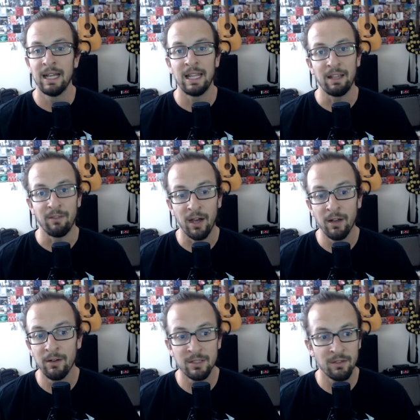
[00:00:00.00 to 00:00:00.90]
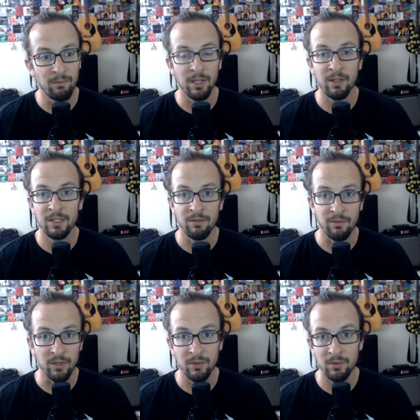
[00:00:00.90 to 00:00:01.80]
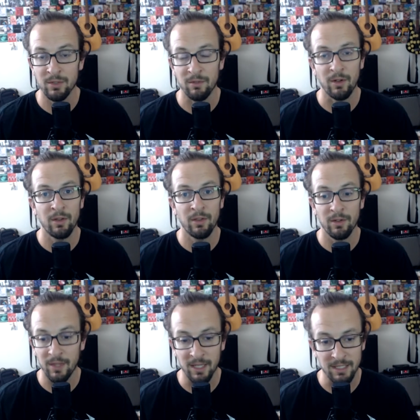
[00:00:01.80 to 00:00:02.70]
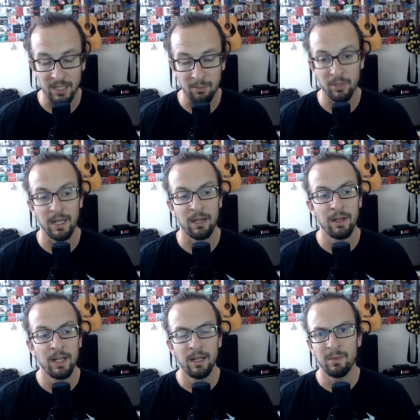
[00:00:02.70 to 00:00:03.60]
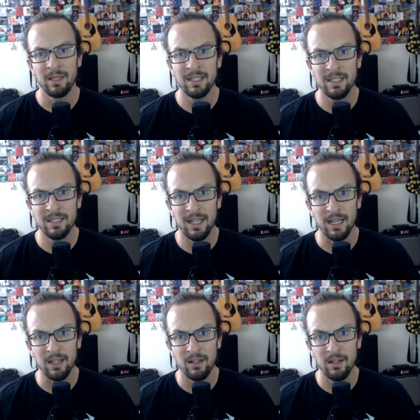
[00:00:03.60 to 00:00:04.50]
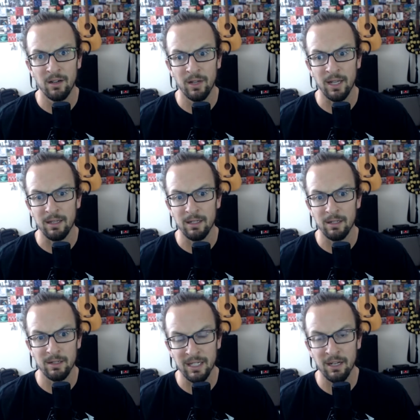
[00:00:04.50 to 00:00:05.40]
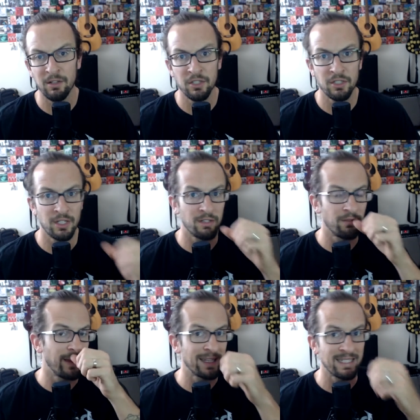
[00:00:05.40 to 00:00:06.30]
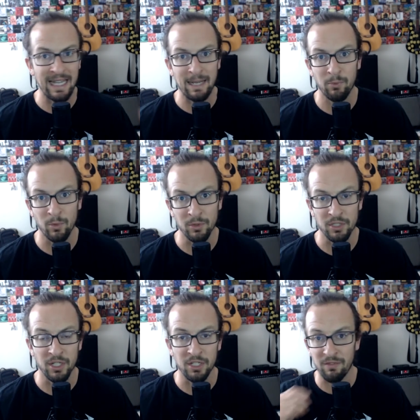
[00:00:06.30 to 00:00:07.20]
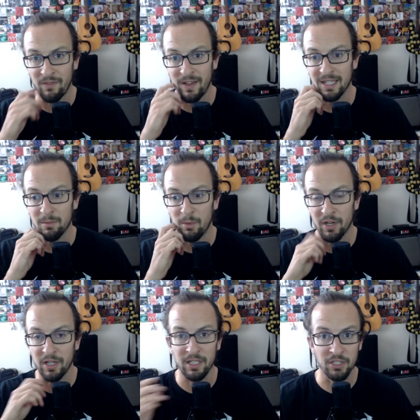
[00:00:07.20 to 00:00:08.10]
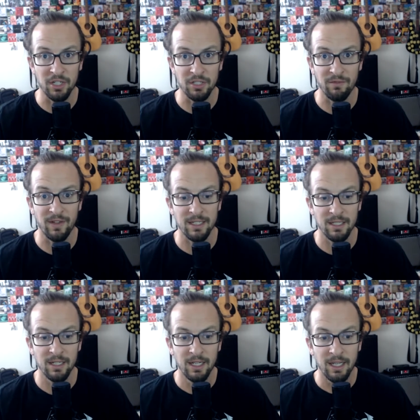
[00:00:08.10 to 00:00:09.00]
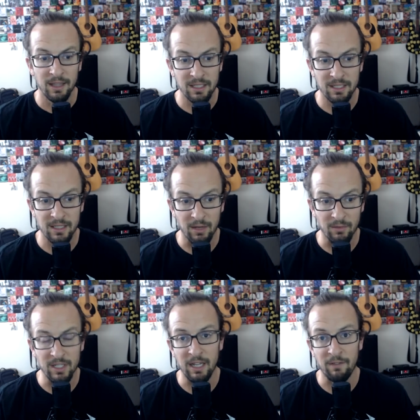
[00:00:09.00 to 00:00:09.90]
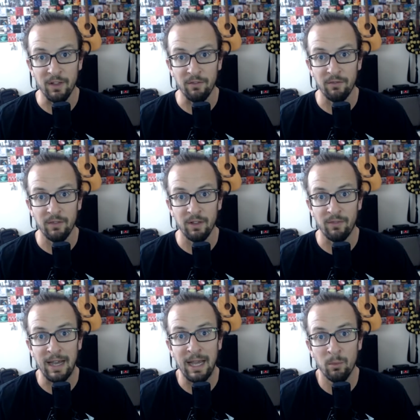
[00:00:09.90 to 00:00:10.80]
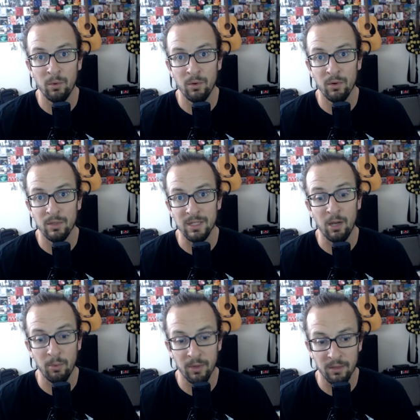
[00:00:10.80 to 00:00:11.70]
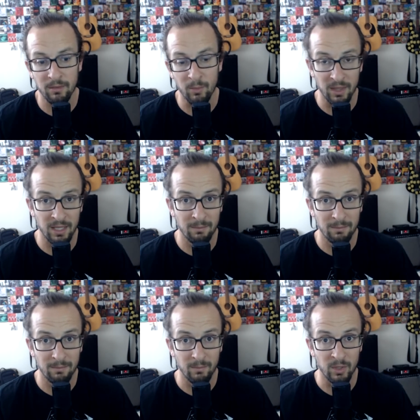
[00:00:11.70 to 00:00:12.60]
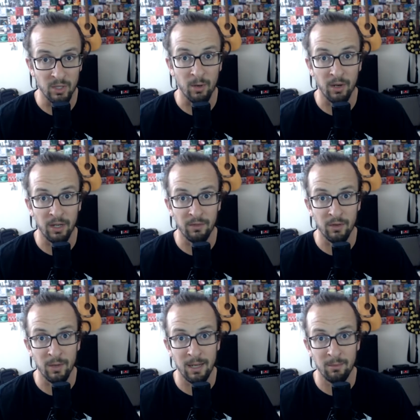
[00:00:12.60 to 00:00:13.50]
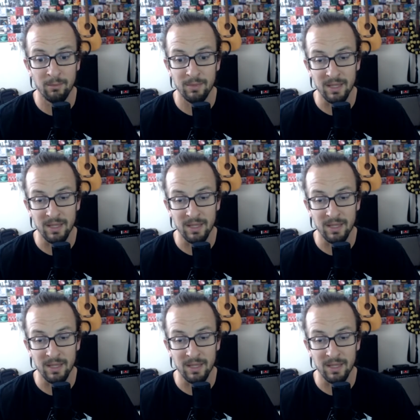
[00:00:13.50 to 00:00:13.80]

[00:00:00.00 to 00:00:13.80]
They have hundreds of millions of views of all their things that they put out. But this is like, okay, technology is changing fast. The app world is changing fast. The marketing is changing fast. This is like, if I were to help with them, with their marketing of the new album,